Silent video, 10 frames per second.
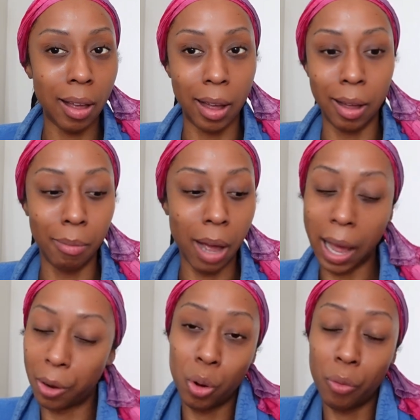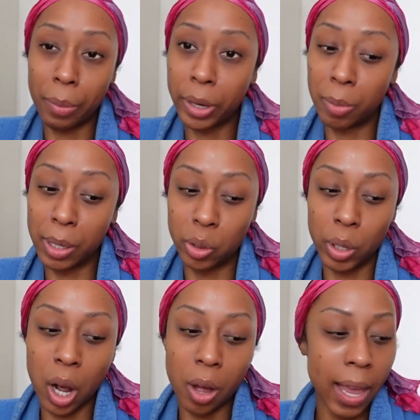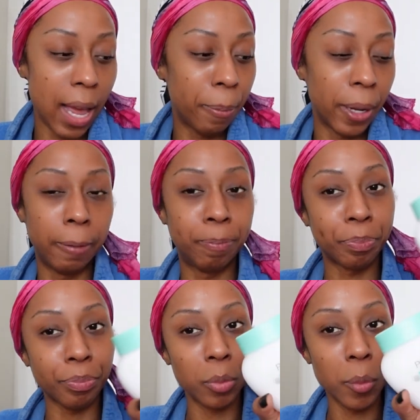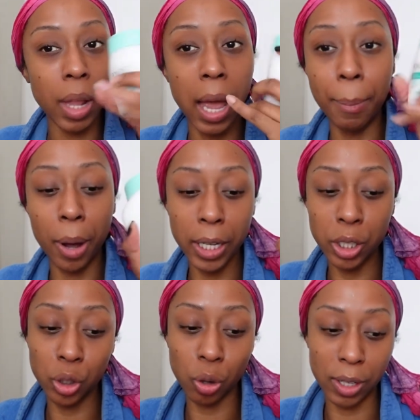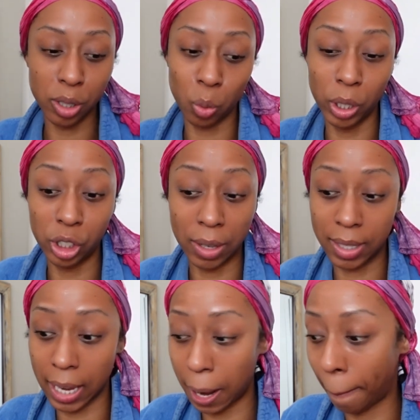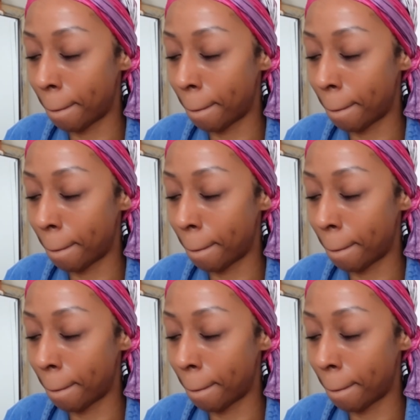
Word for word: Um, I don't know if I'm gonna be doing all that, but I bought it to try, so we shall see.